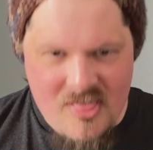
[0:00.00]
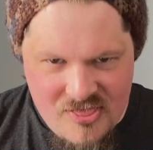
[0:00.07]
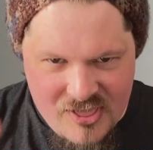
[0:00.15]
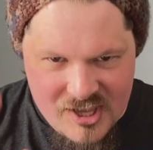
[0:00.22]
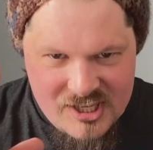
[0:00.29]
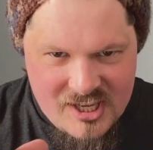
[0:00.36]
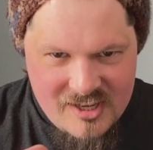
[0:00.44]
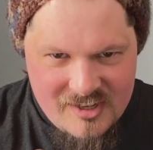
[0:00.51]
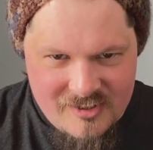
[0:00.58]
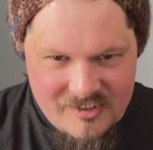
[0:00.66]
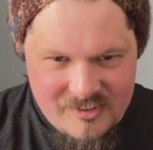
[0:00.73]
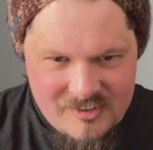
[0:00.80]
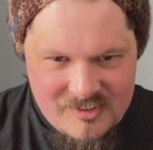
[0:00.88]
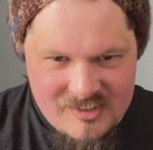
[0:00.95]
The
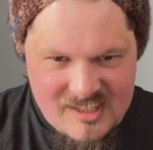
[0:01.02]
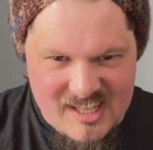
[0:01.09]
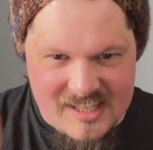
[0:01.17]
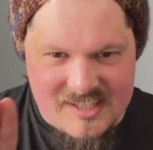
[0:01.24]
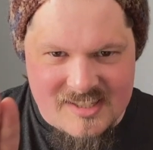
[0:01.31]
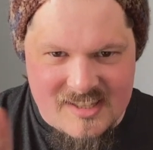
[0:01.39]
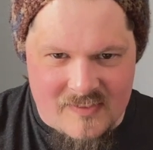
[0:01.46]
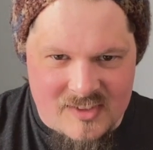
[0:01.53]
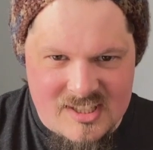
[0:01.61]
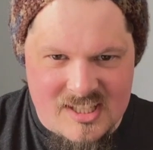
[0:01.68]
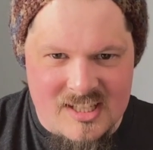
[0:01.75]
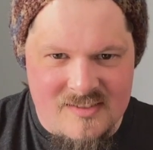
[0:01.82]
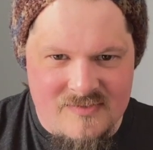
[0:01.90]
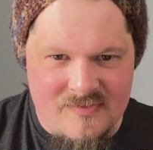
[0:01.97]
year is
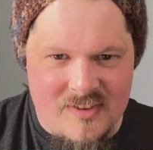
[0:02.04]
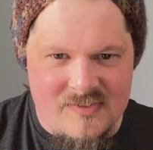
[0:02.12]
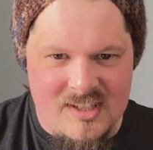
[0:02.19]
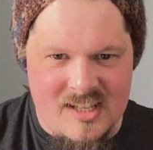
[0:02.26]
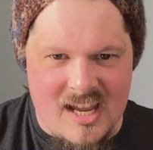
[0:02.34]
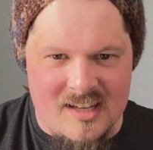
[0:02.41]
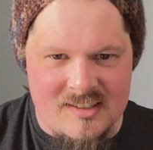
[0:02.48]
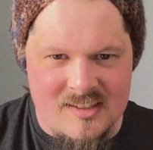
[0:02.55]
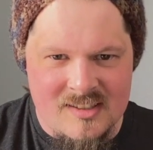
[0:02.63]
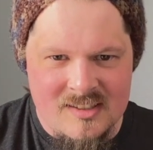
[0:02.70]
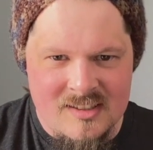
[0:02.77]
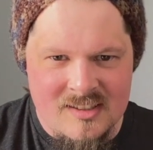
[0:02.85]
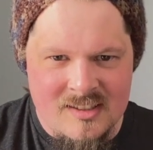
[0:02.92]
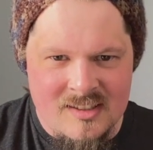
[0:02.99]
1758.
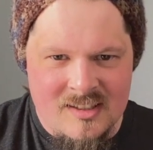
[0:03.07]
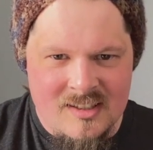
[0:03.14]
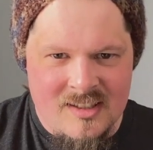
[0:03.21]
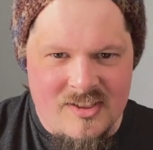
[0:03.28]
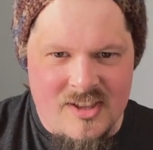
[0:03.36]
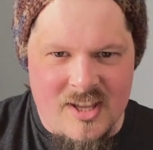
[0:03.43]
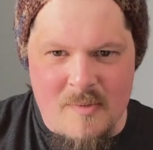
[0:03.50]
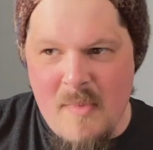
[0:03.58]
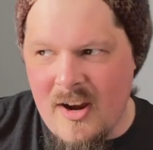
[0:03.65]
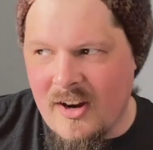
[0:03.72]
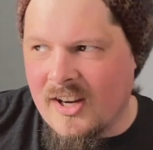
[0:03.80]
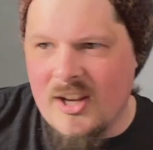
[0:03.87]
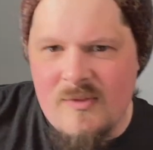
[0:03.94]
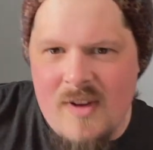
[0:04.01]
The
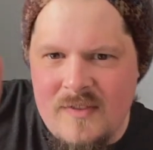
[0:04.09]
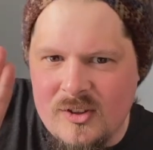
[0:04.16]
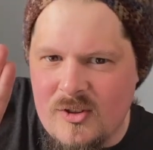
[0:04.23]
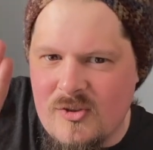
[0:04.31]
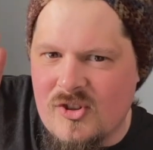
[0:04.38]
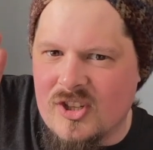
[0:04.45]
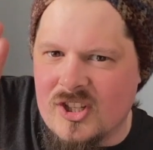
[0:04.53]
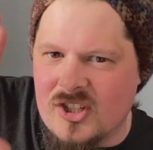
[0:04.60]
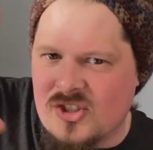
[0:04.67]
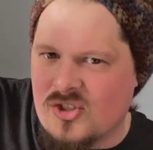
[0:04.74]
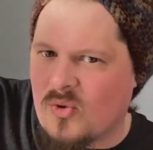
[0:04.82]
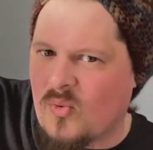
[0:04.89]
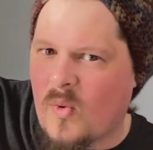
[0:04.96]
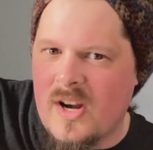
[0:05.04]
American Revolution is
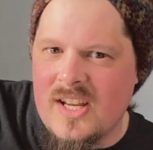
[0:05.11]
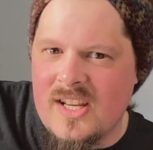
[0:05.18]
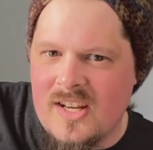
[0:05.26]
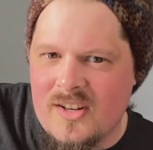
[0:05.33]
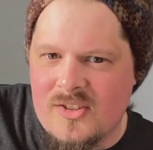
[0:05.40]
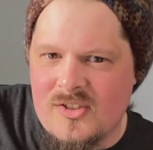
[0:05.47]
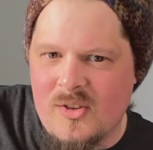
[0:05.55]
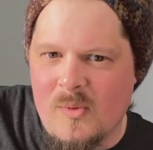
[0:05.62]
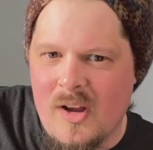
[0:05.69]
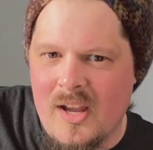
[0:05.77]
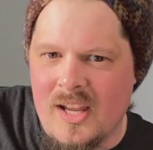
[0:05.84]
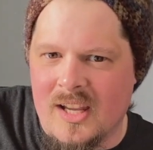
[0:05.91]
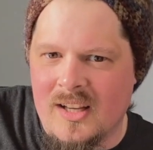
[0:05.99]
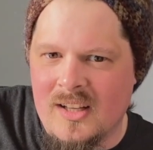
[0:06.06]
20 years
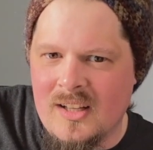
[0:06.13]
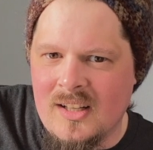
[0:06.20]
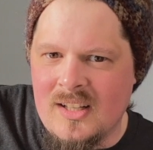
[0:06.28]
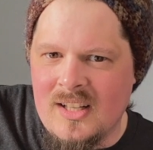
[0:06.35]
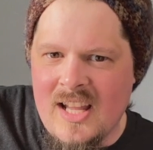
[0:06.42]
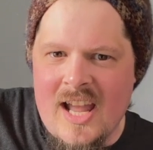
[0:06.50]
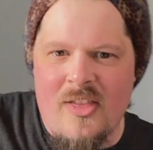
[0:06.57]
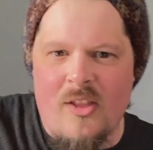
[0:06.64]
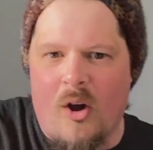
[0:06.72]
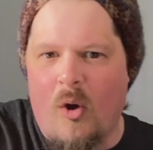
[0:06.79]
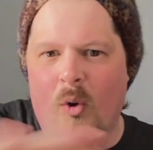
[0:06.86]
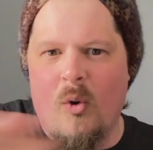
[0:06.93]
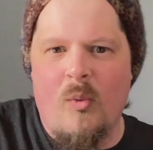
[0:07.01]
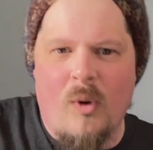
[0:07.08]
away, and the
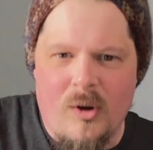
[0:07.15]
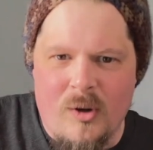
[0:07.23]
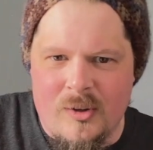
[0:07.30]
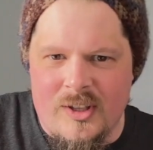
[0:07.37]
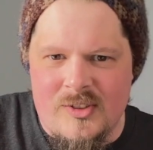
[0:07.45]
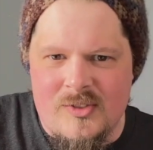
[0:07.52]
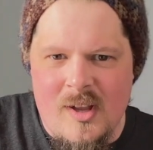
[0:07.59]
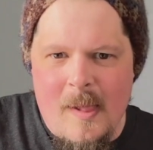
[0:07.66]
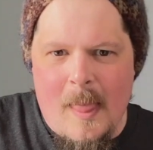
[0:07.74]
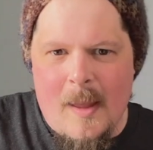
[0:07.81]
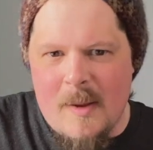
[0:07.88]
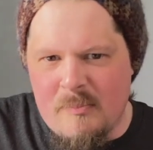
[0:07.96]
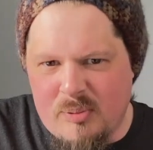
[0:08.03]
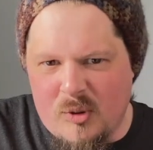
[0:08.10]
whole world is
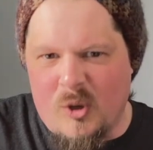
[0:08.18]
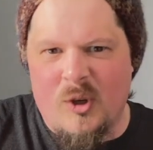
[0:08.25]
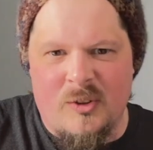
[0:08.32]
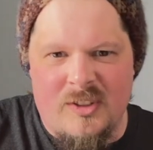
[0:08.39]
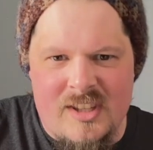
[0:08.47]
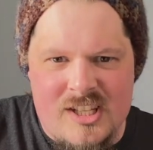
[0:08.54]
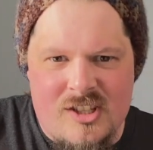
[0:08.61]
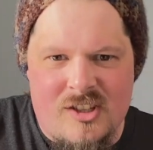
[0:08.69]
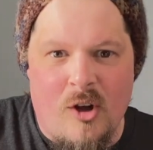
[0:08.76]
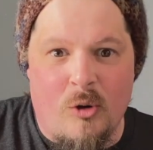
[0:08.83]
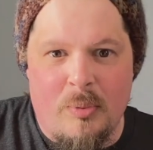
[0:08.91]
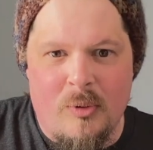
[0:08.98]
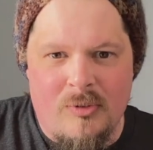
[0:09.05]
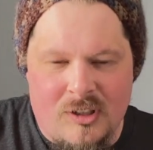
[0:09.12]
embroiled in this
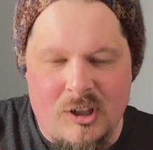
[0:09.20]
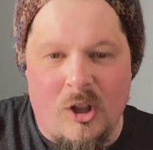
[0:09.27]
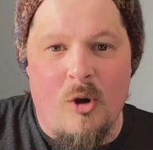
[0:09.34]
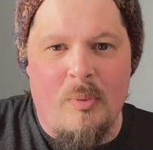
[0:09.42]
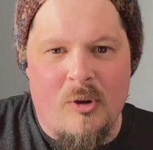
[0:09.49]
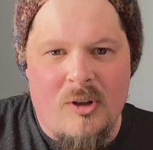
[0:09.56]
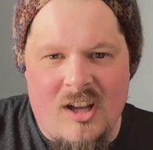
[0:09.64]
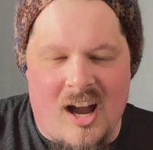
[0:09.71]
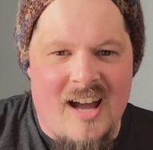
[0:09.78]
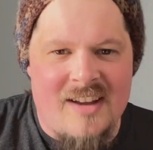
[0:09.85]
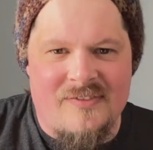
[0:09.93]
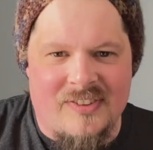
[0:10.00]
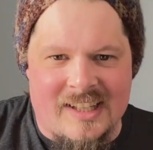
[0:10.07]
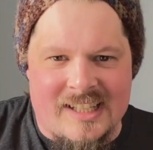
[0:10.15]
global
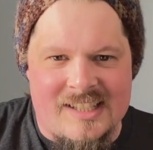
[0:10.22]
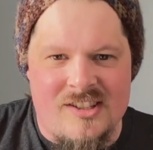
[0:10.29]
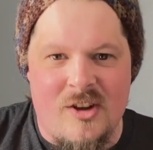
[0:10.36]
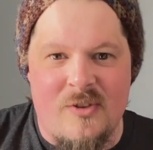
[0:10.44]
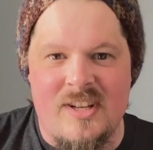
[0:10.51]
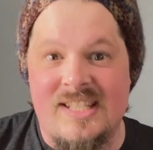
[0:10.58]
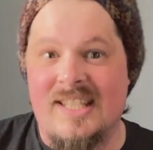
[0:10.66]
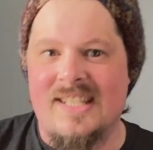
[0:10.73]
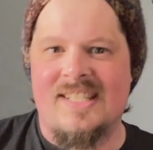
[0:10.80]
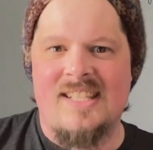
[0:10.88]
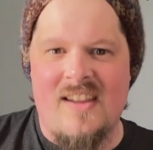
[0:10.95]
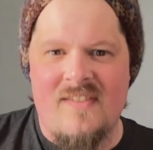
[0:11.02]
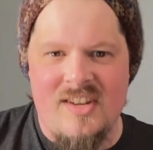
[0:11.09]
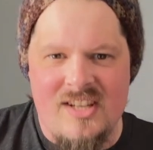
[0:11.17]
conflict known as the
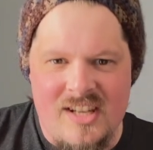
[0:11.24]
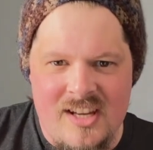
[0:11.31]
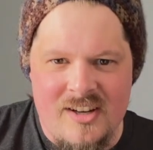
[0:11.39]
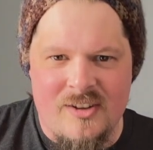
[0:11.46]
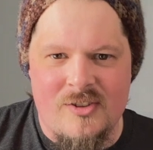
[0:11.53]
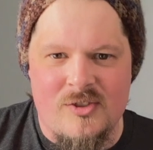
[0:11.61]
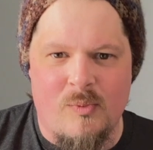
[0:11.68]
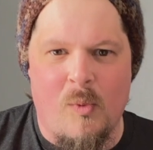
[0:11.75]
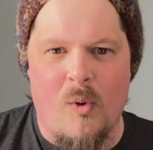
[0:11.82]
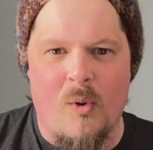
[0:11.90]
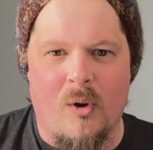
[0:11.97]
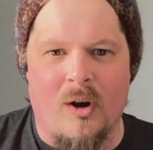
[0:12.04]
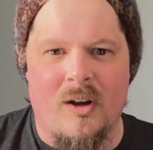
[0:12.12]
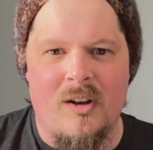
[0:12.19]
7 Years'
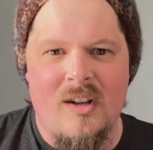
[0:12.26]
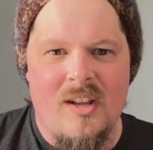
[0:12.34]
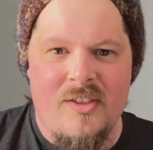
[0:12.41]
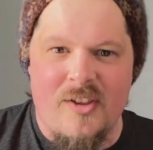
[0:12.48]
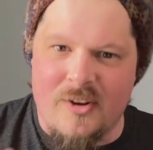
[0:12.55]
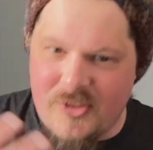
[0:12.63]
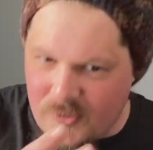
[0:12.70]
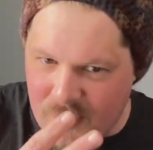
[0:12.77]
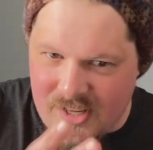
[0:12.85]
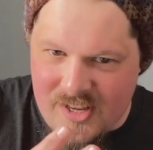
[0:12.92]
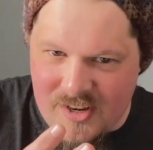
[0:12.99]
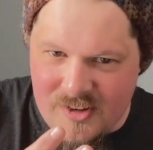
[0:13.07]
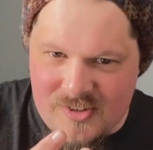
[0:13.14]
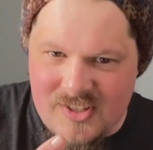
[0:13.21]
War. They're 3
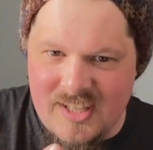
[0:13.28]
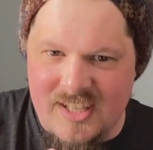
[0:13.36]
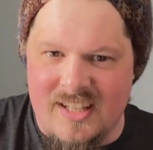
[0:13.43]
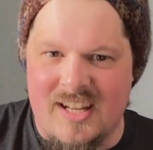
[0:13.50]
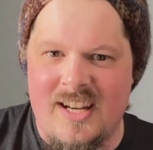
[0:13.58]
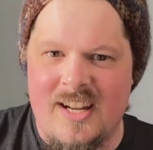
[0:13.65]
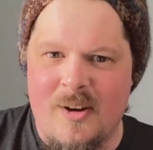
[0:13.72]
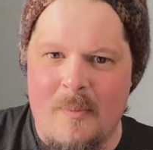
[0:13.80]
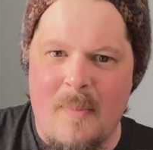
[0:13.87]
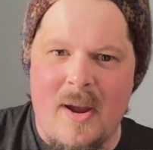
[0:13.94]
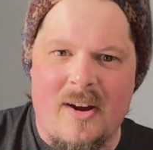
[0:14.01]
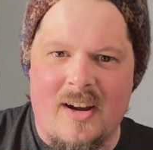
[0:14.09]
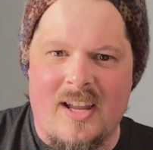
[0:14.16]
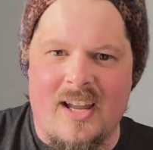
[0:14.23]
years in, and in
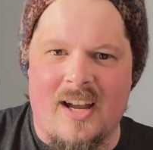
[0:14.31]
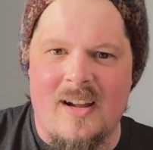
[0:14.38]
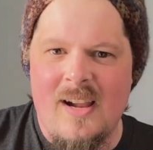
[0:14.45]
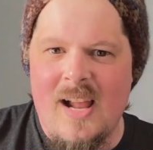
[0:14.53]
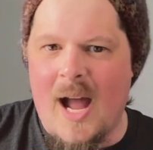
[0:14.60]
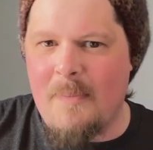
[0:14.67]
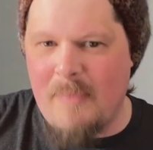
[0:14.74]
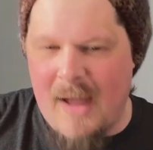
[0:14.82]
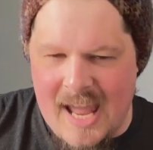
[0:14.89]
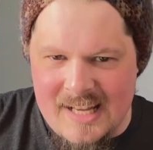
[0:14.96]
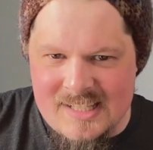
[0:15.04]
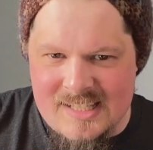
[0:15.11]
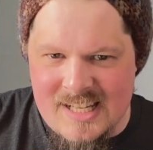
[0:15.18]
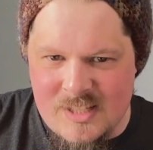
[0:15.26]
America, a
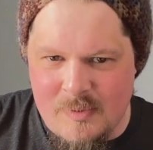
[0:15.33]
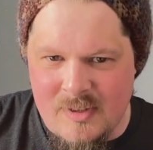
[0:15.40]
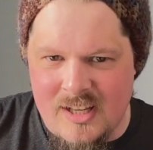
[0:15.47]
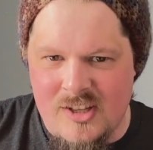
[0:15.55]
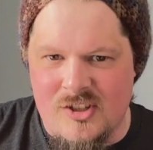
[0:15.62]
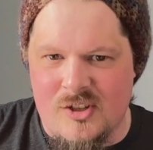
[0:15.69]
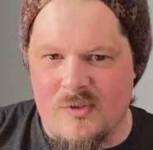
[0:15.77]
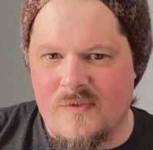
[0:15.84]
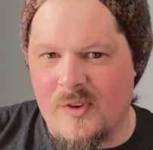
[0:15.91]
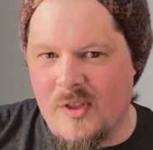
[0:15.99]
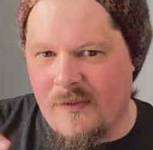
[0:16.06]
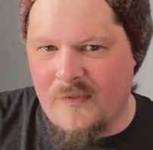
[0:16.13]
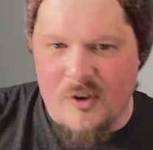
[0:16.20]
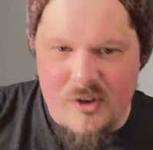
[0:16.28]
patent has been issued for
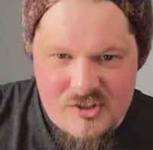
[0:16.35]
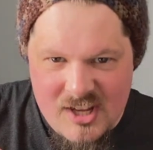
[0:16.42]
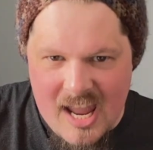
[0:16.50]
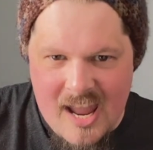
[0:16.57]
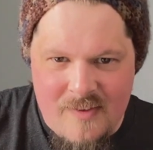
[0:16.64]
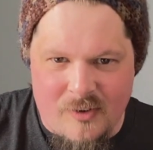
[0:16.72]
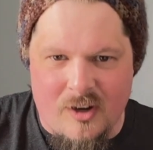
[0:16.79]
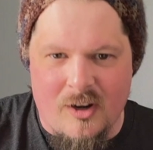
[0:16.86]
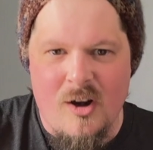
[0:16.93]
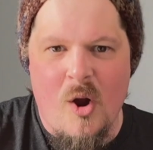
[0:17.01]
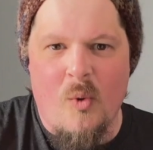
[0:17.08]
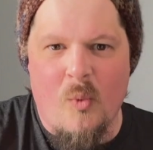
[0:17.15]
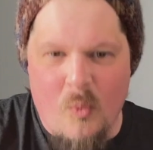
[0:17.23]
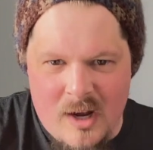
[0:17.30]
the first ever
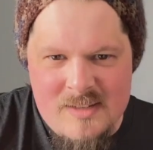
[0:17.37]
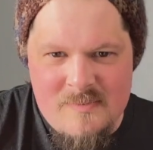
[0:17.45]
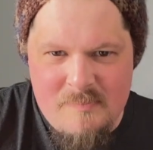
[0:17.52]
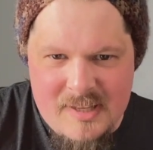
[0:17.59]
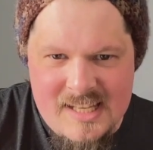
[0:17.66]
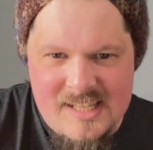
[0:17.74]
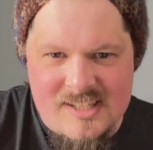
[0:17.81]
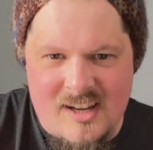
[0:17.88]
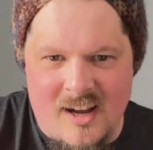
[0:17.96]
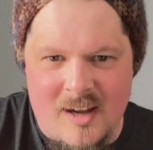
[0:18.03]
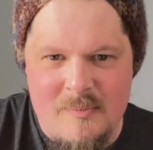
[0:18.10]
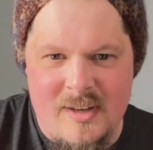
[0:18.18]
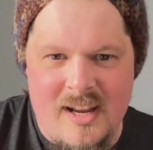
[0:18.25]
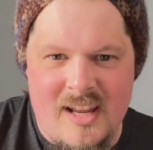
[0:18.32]
one-piece
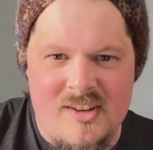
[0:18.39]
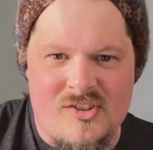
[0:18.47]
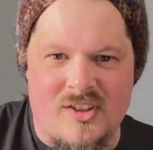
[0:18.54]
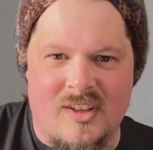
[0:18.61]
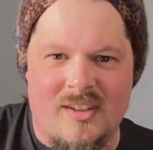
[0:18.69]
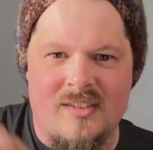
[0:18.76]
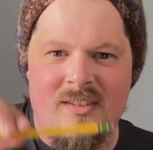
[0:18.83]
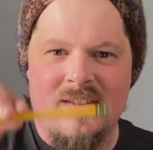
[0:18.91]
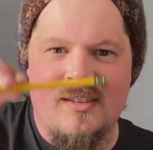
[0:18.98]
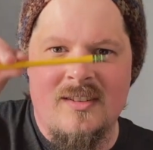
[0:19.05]
combination